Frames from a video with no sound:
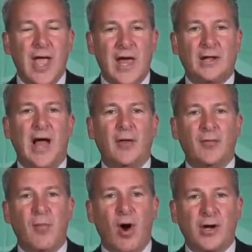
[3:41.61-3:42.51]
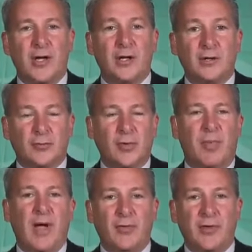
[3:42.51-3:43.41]
and allow the market to
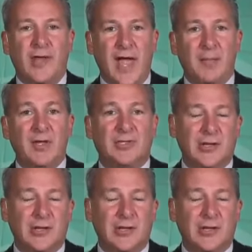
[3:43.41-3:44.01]
repair the damage